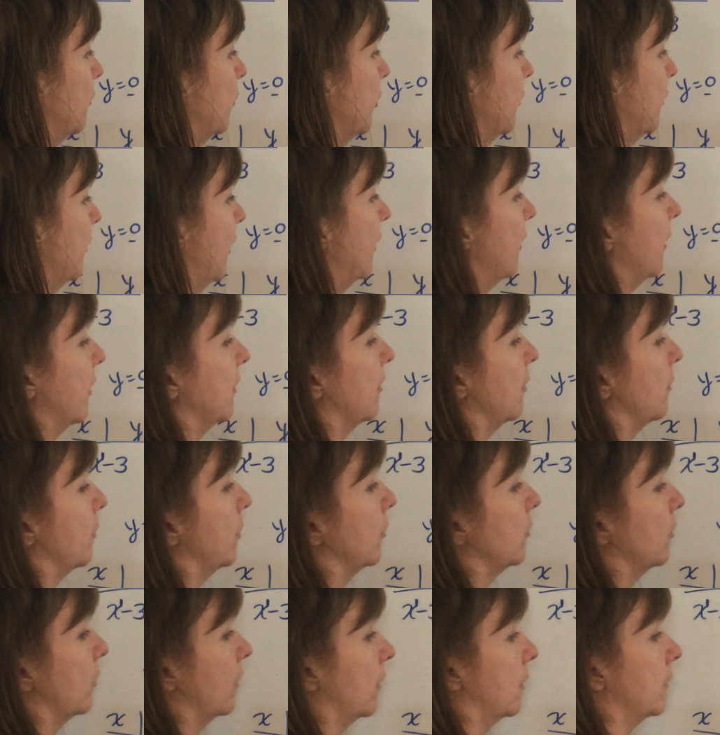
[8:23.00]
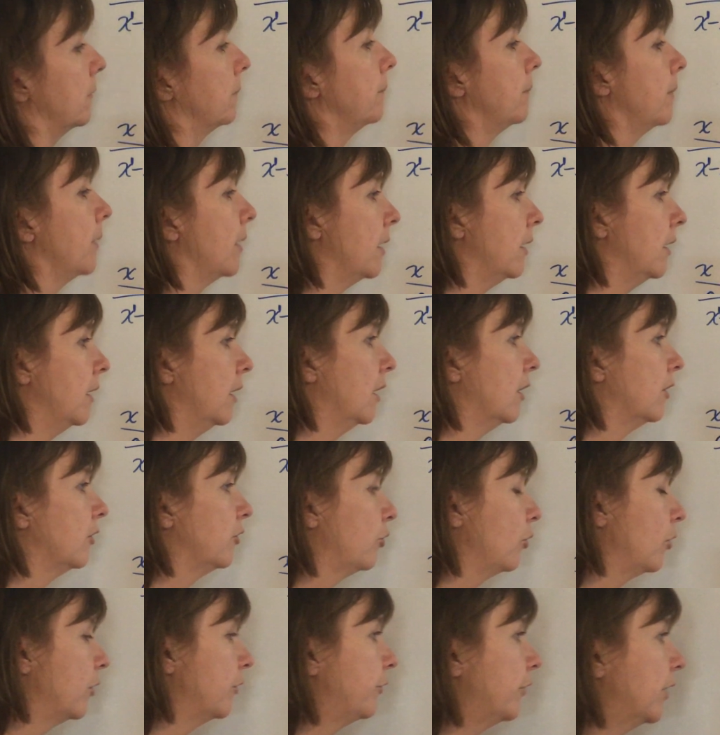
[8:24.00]
We'll say that's about there.
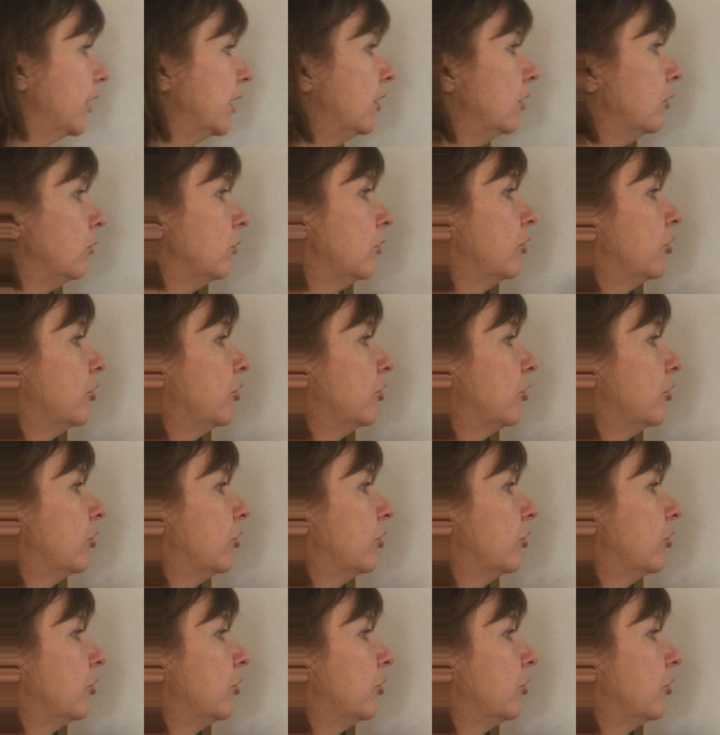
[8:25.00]
So if I do